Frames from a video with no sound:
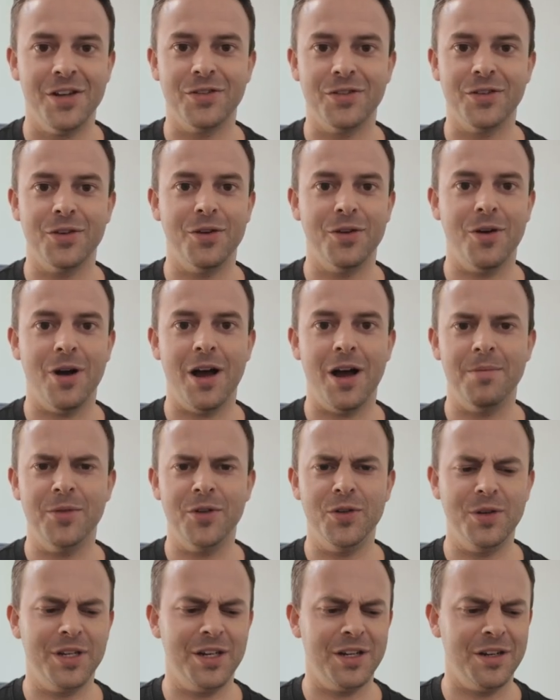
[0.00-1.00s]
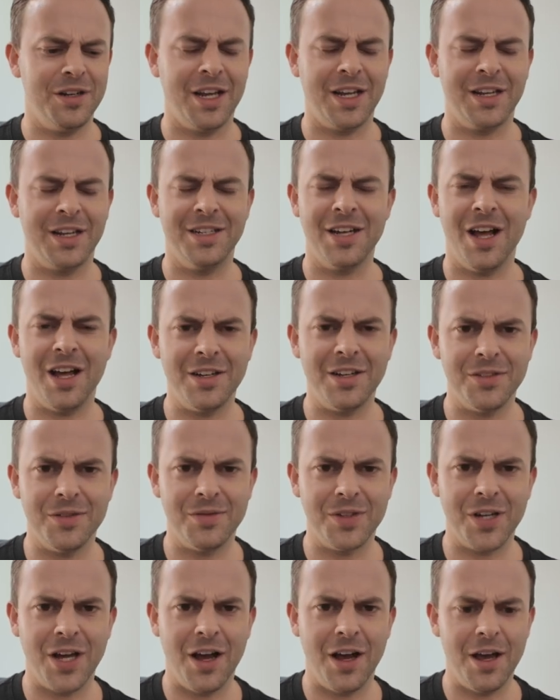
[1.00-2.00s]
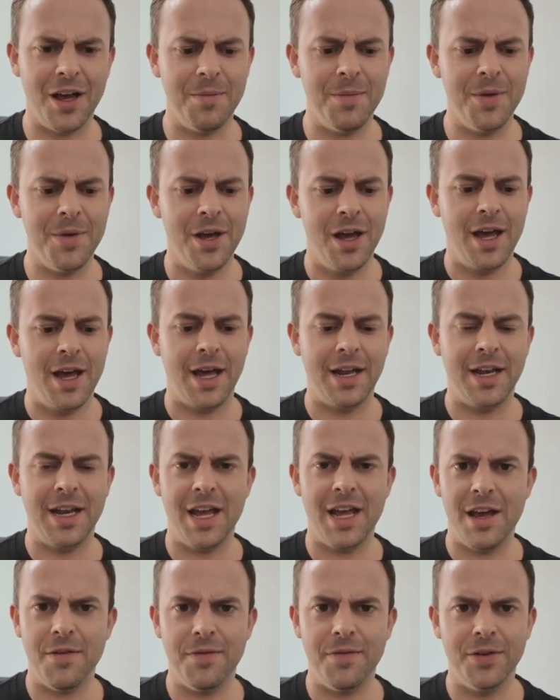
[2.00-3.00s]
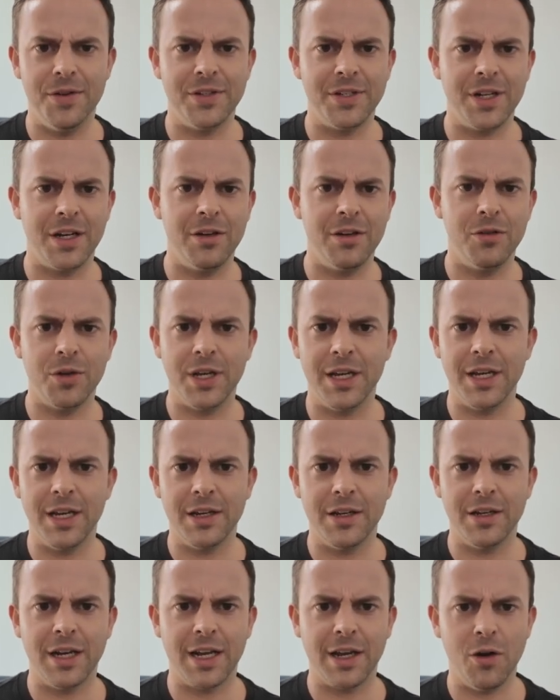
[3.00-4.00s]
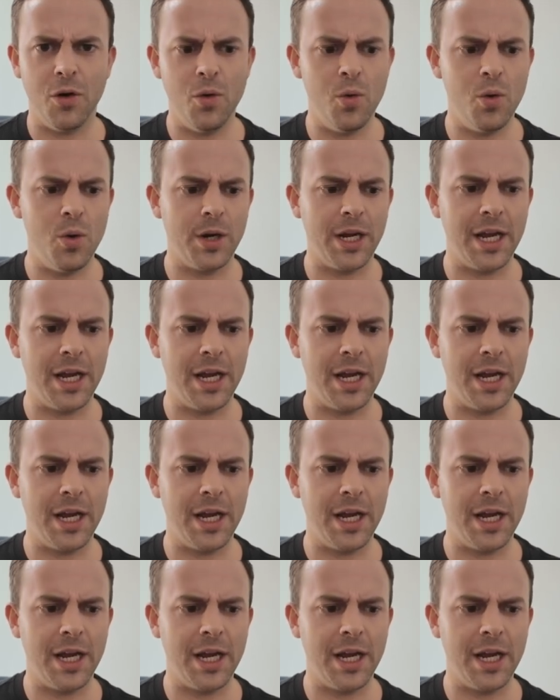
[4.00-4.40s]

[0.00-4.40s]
So, I'm doing in like tons of time and effort and looking at like, oh,